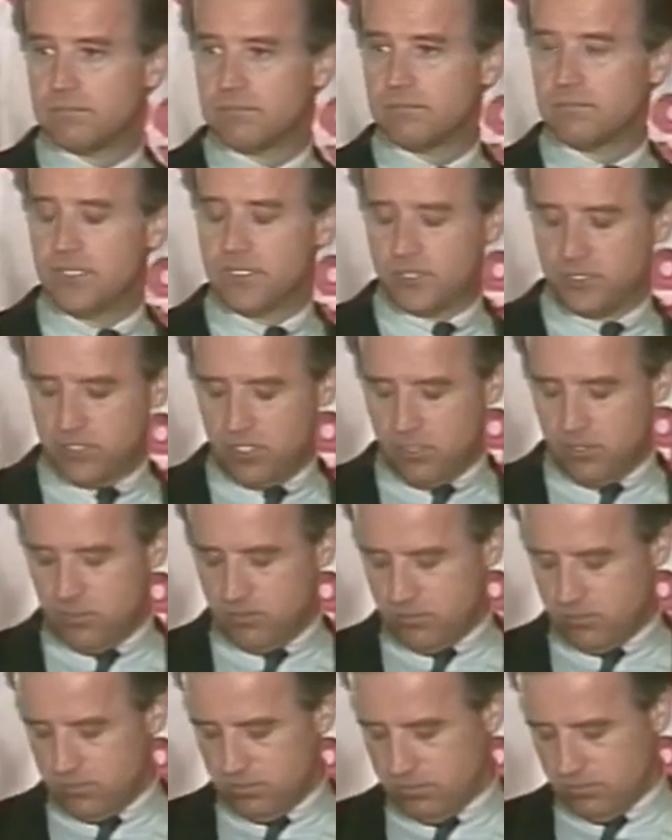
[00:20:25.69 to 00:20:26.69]
And
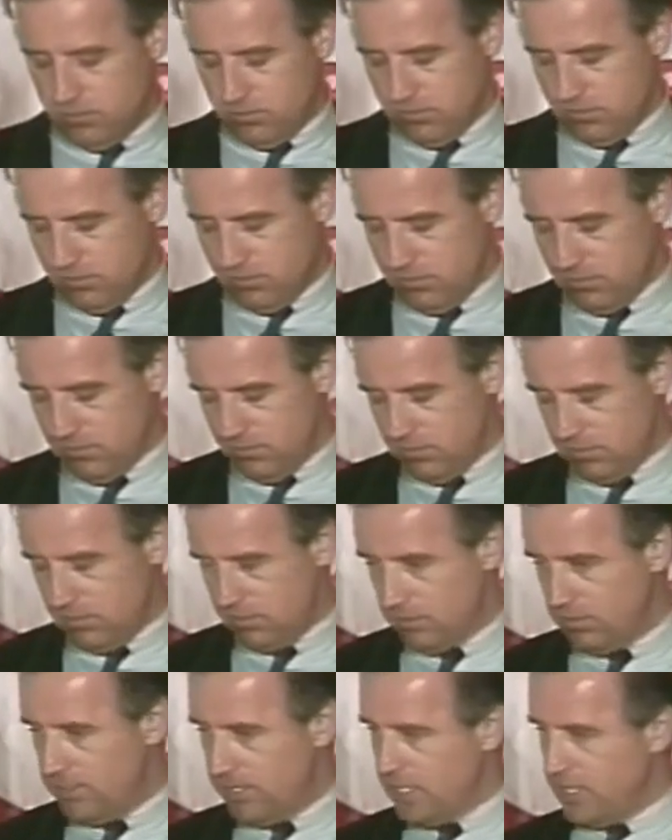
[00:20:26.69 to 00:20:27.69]
so,
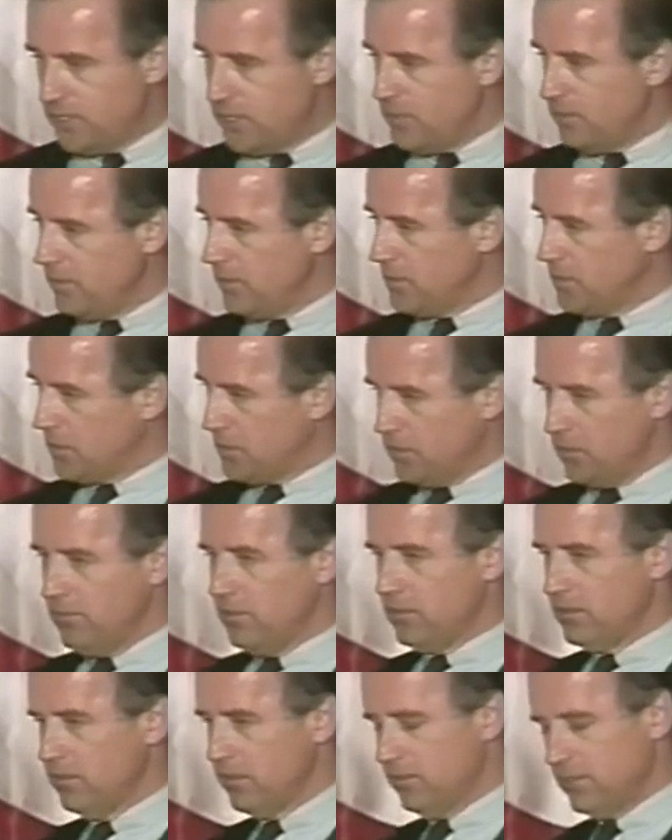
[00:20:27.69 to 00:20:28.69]
the issue in
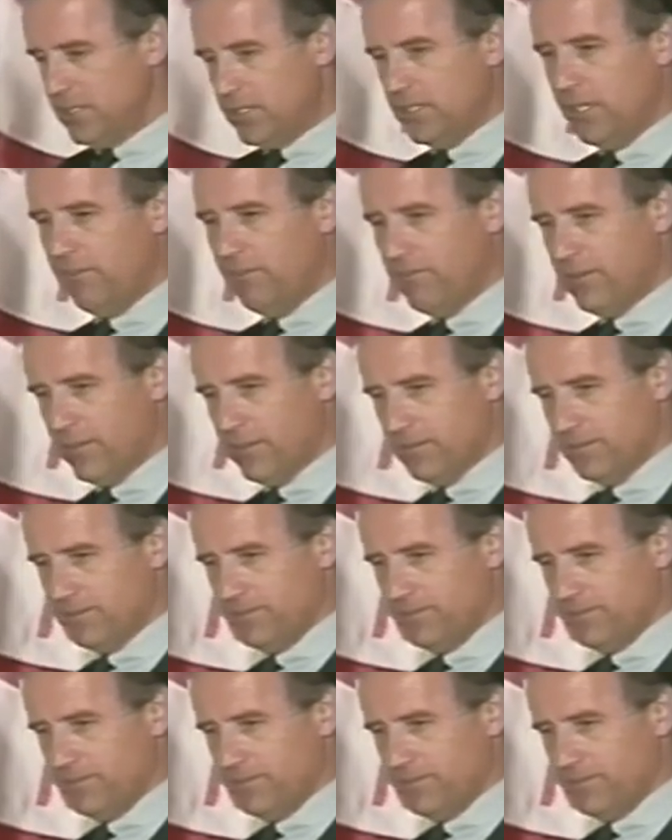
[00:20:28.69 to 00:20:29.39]
Souter was different.